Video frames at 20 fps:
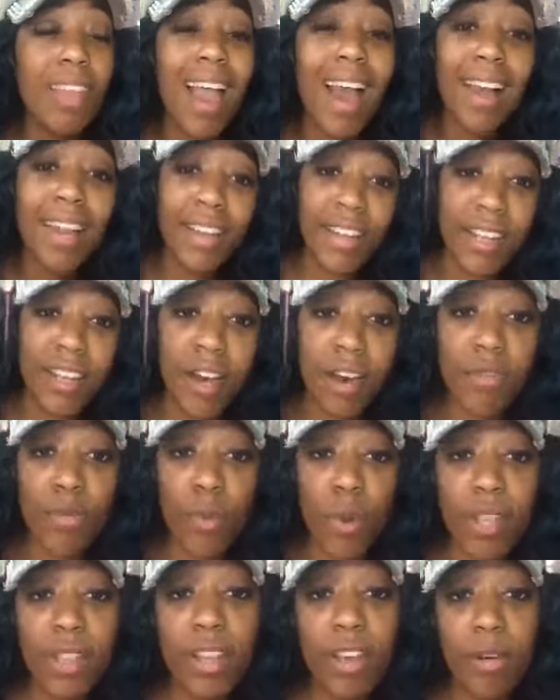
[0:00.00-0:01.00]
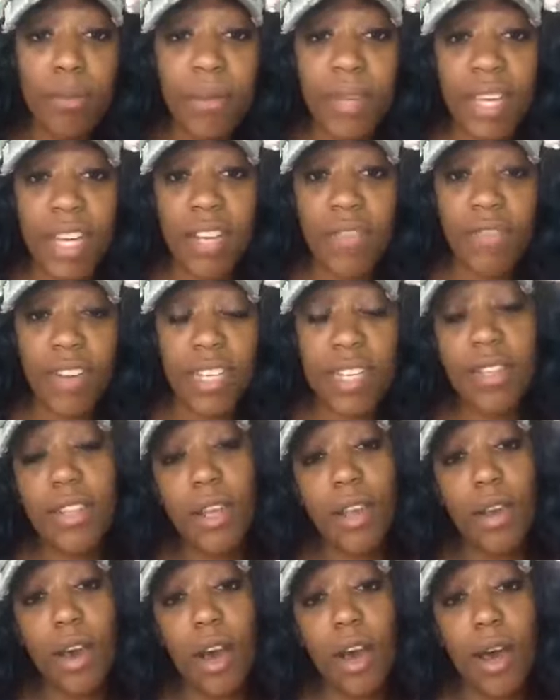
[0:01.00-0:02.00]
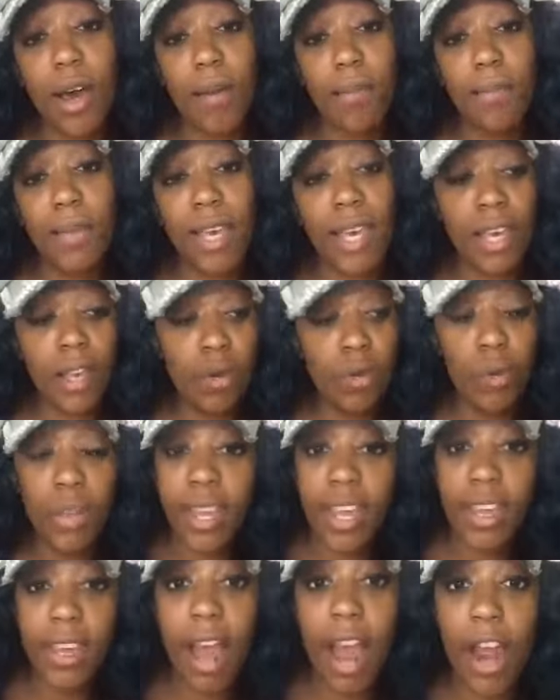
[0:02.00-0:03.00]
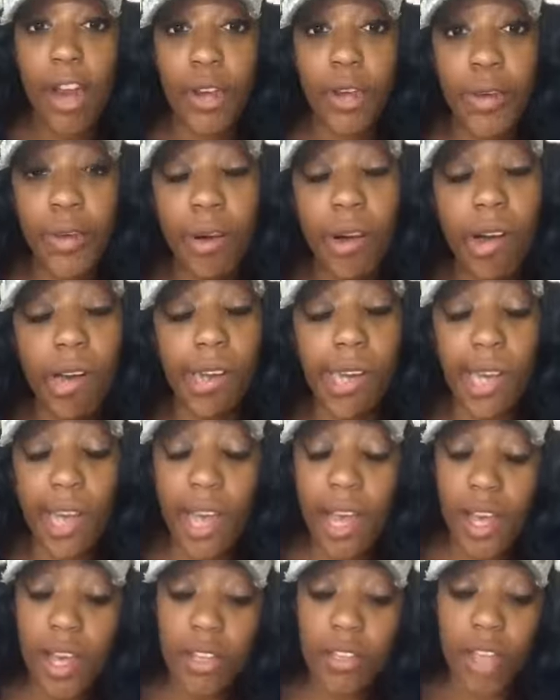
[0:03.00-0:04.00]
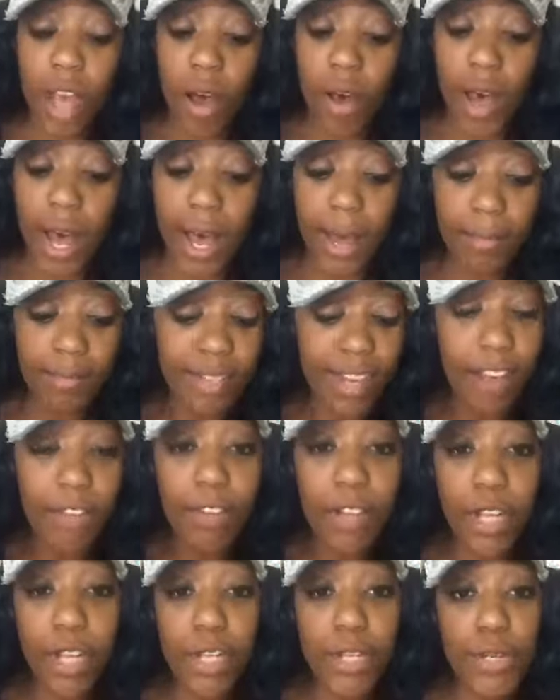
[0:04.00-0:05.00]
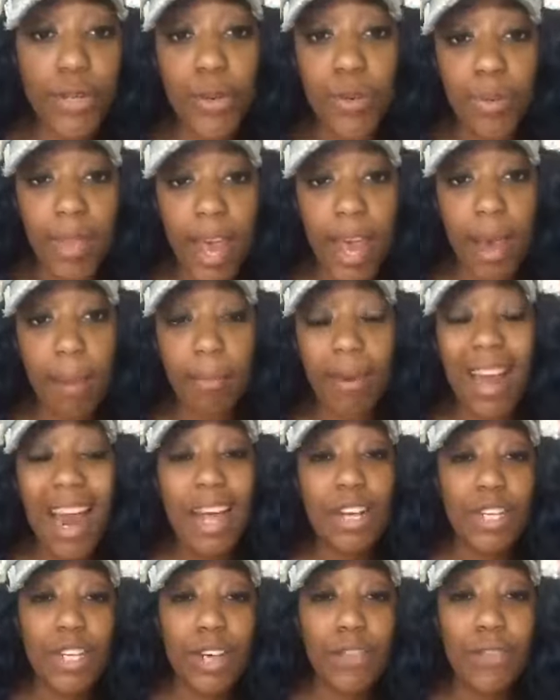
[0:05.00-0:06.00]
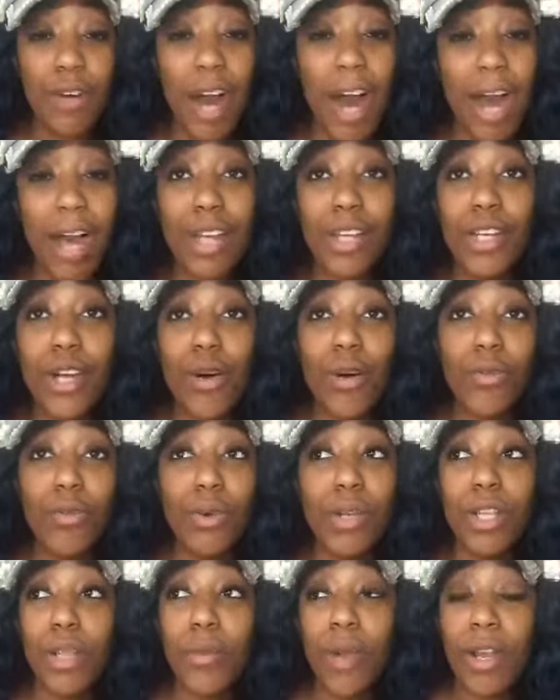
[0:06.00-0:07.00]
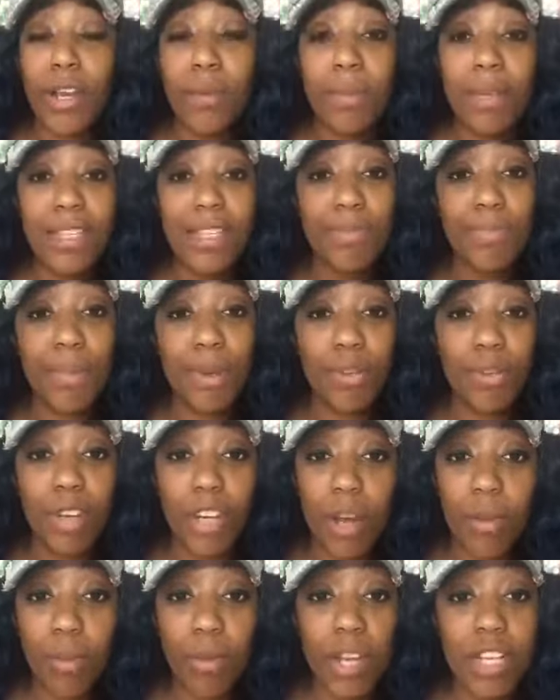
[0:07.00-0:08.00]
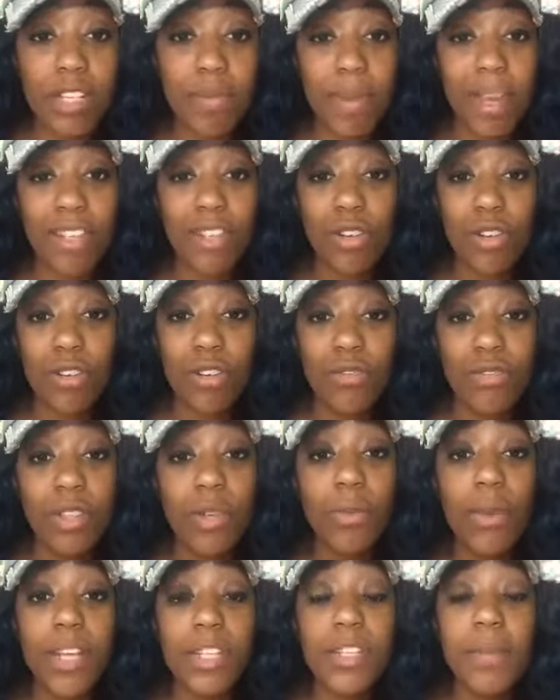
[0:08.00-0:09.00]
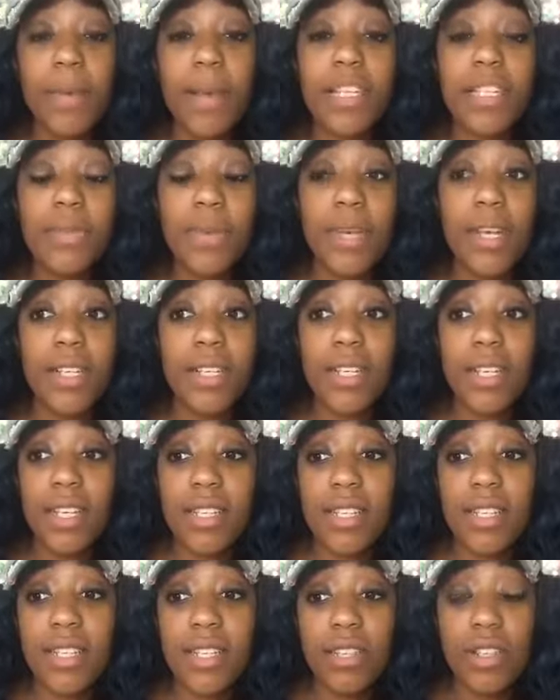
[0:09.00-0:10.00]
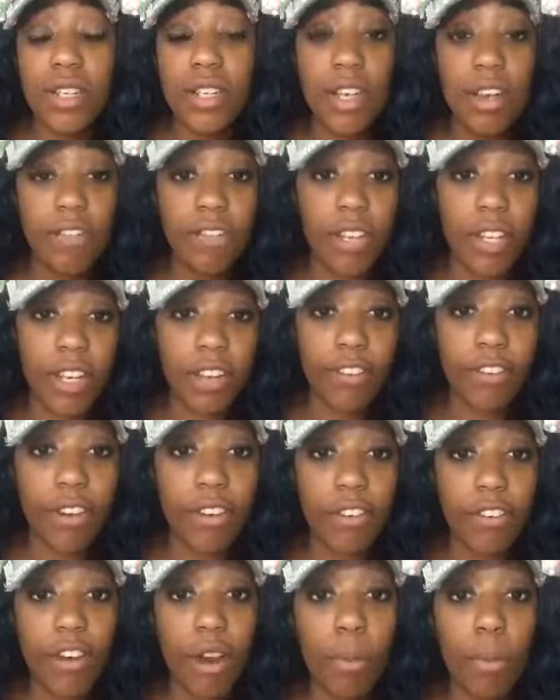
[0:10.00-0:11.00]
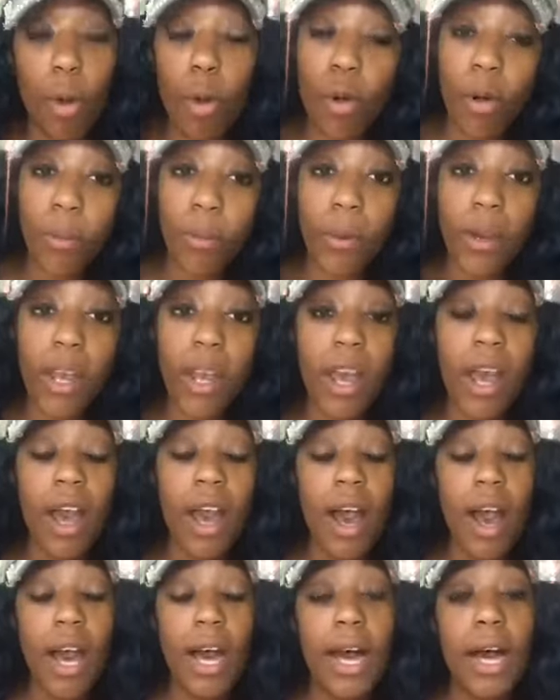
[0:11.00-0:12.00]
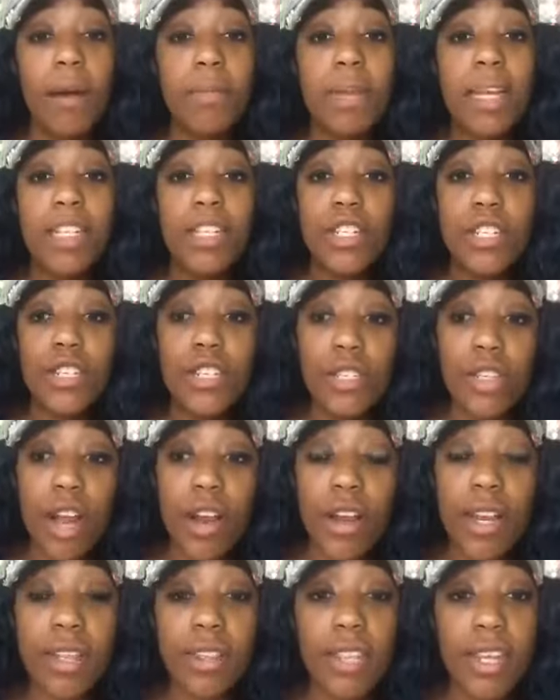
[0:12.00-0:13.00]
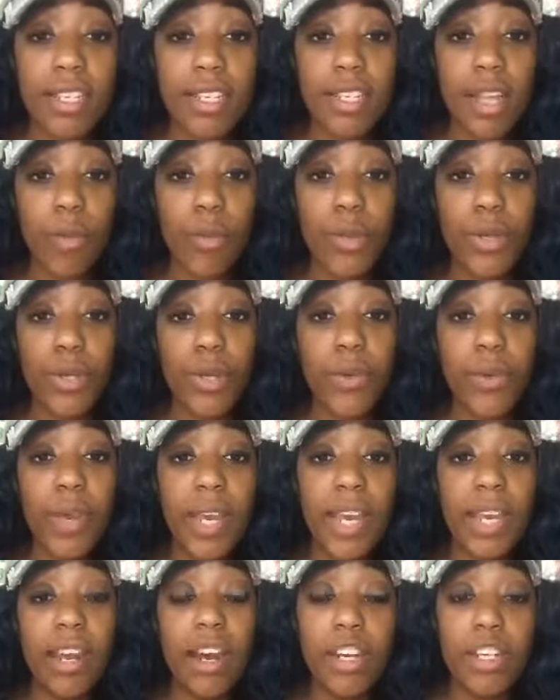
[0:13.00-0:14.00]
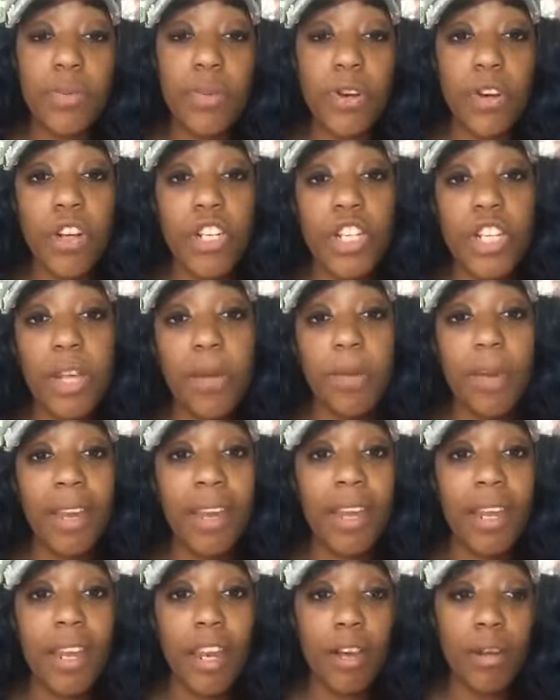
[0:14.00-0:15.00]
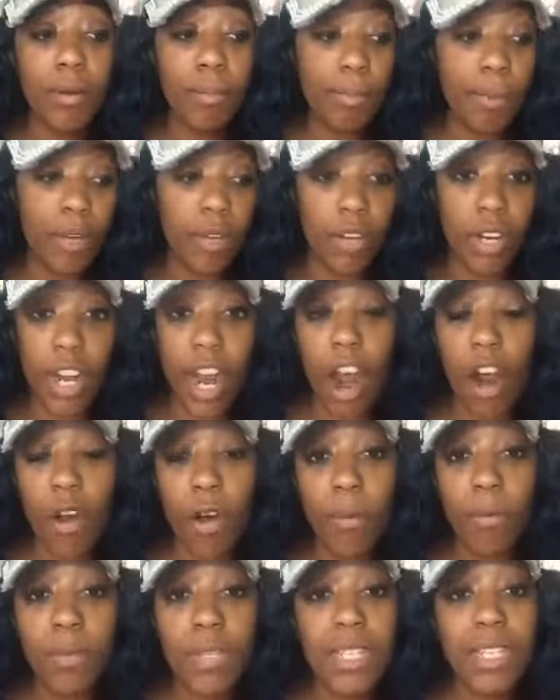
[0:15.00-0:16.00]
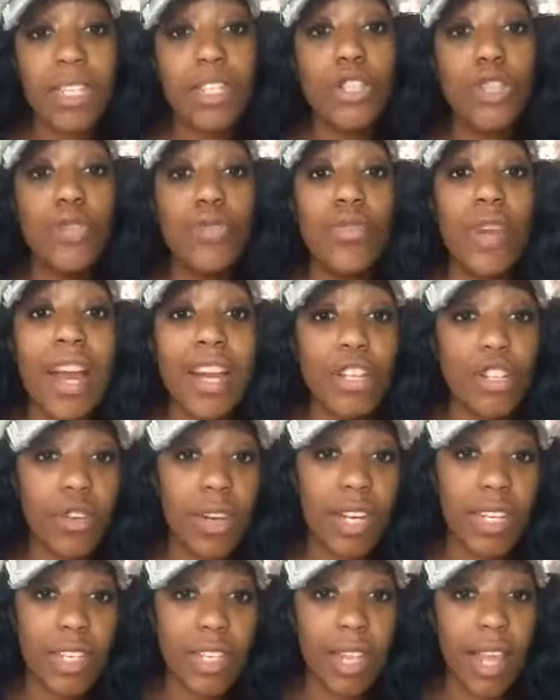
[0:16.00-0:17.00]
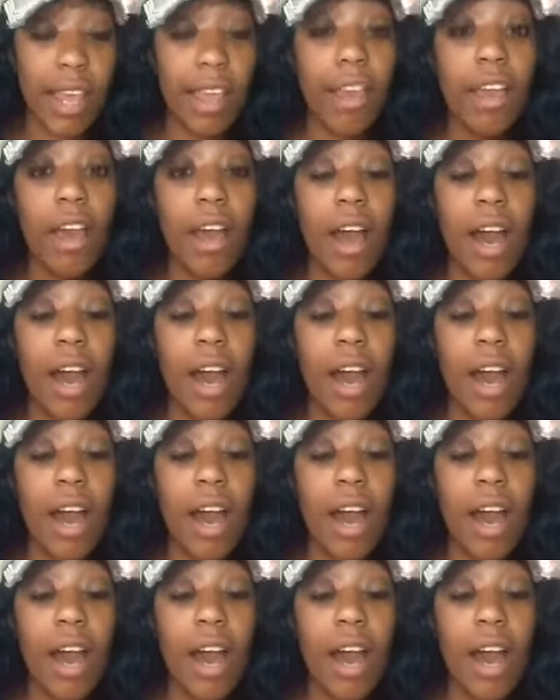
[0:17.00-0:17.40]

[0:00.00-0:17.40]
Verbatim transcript: idea of what they'll be investing um, in when they hire you on. So um, definitely do that, but I def I don't really recommend building up resumes or using resumes because this is definitely different from corporate. Um, and certain things that we do in entrepreneurship and building our own business do not translate